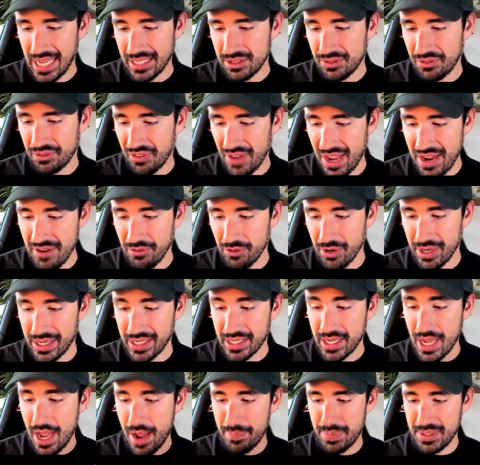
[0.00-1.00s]
as
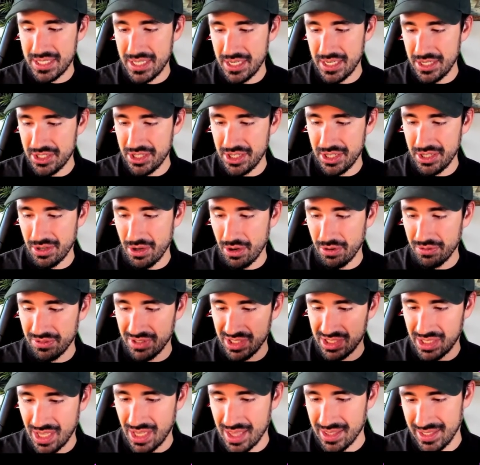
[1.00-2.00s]
favoring competition
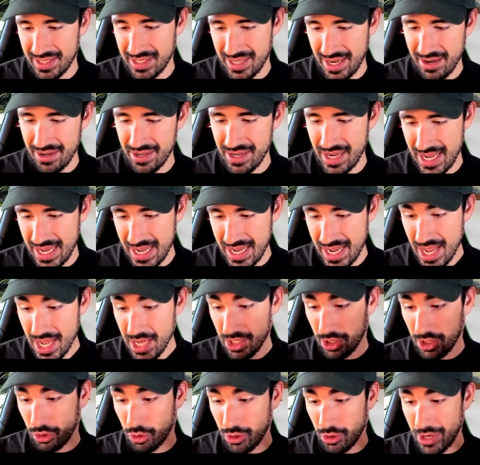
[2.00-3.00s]
over solidarity,
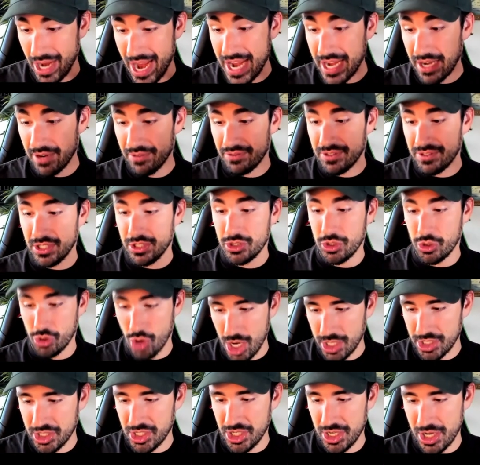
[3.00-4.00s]
creative
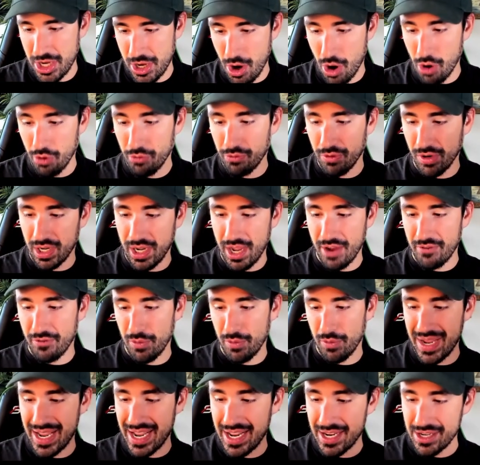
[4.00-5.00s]
destruction over
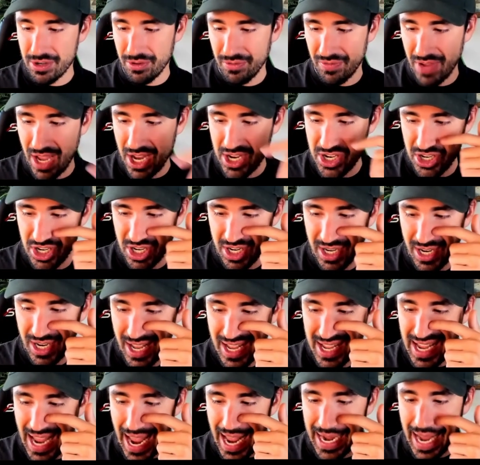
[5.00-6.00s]
government intervention,
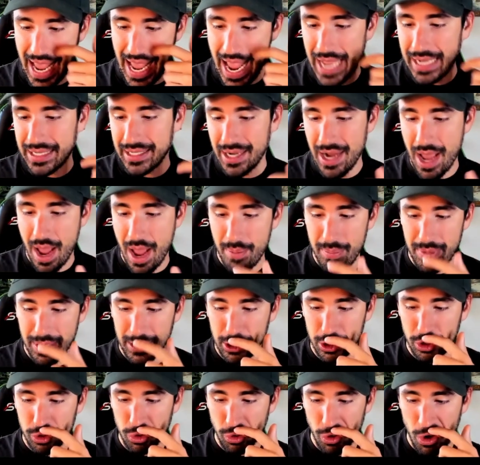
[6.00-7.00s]
and
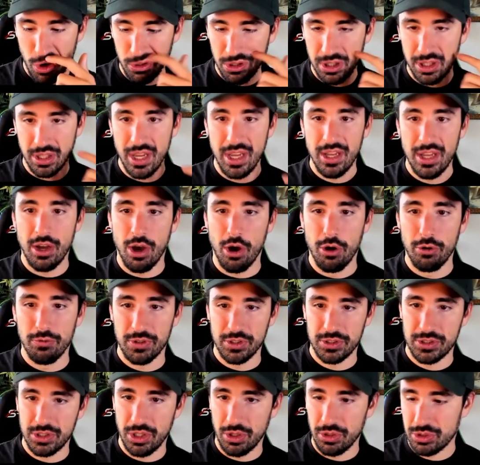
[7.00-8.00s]
economic growth
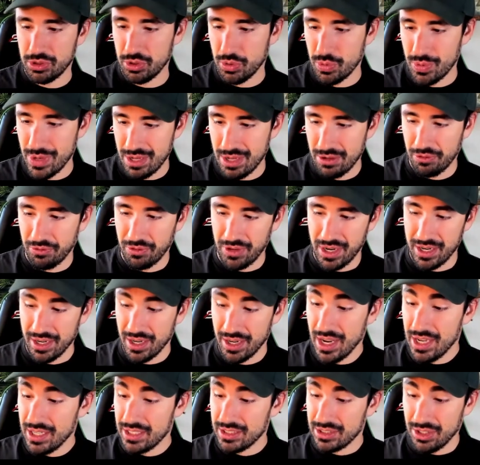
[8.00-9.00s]
over social
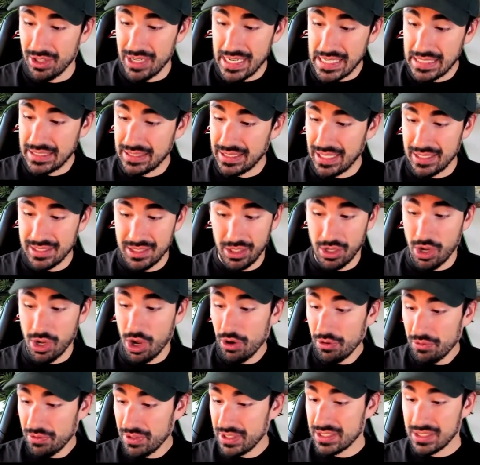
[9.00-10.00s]
welfare. So he says
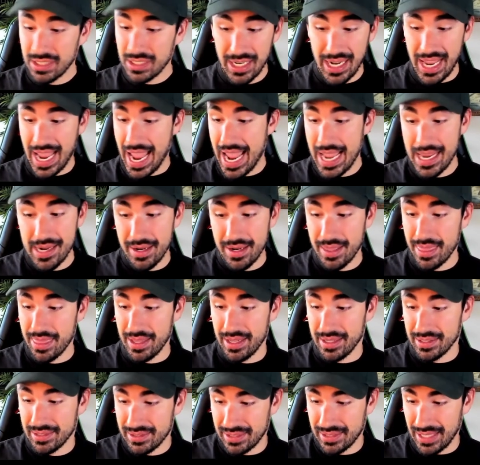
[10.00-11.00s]
COVID's going to end
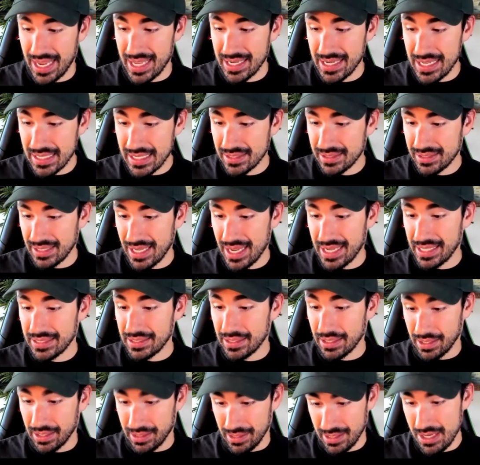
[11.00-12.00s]
this. And he's
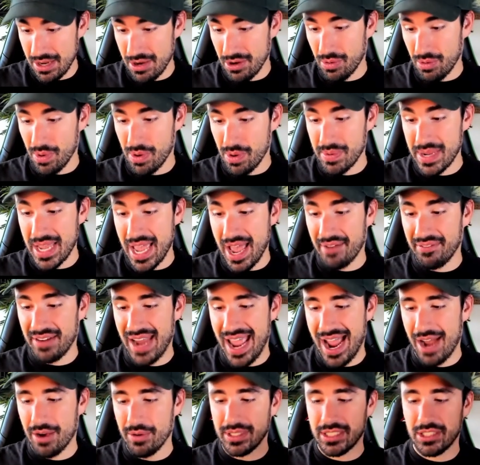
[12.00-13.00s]
saying, you know, what we have
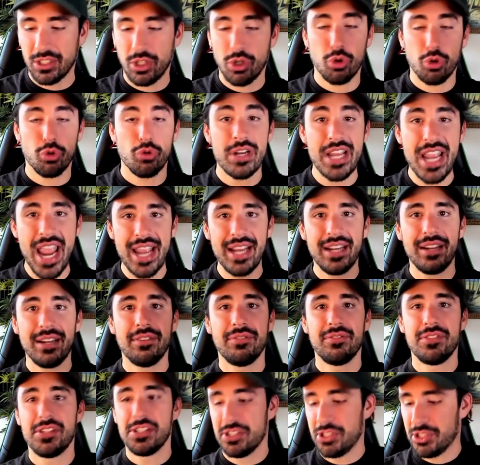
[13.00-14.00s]
now is
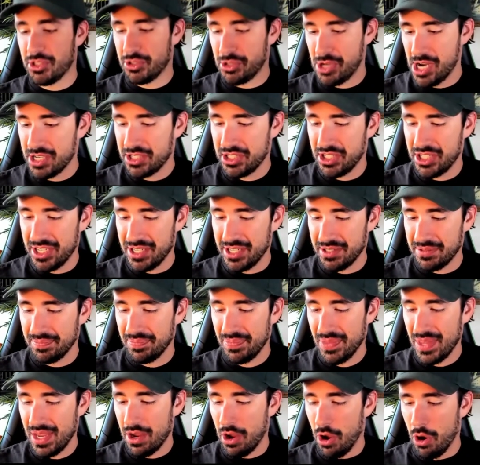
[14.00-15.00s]
creative destruction
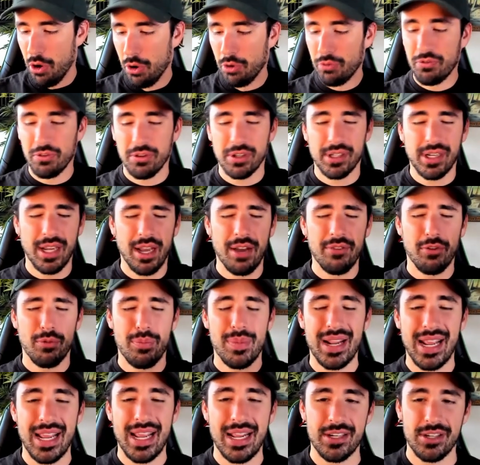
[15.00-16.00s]
over
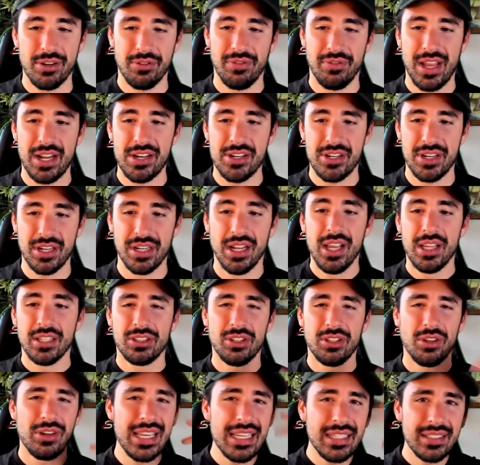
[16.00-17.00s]
government intervention.
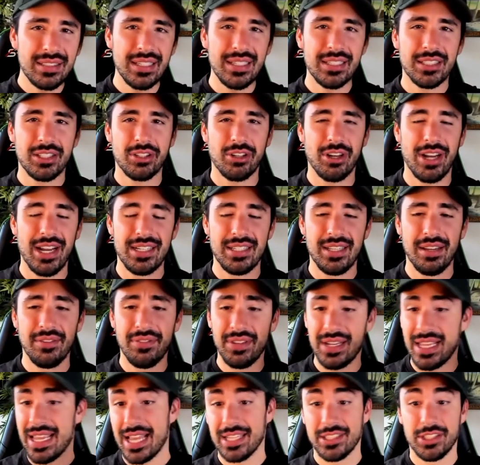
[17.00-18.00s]
So he sees
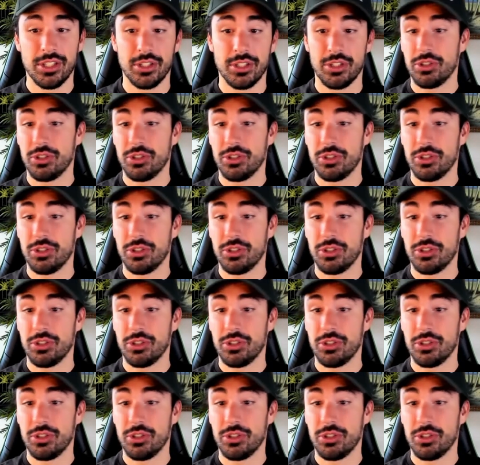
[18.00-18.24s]
creativity as